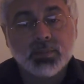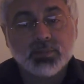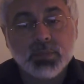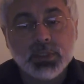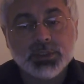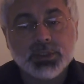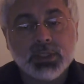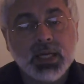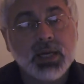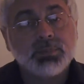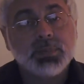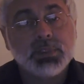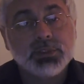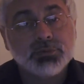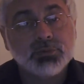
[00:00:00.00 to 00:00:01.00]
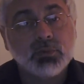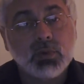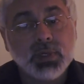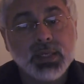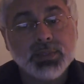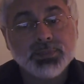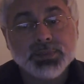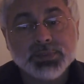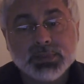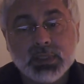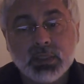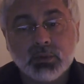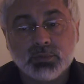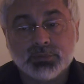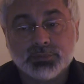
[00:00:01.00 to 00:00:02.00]
much happiness for
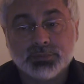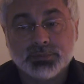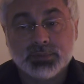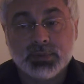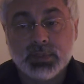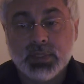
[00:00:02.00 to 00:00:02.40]
himself,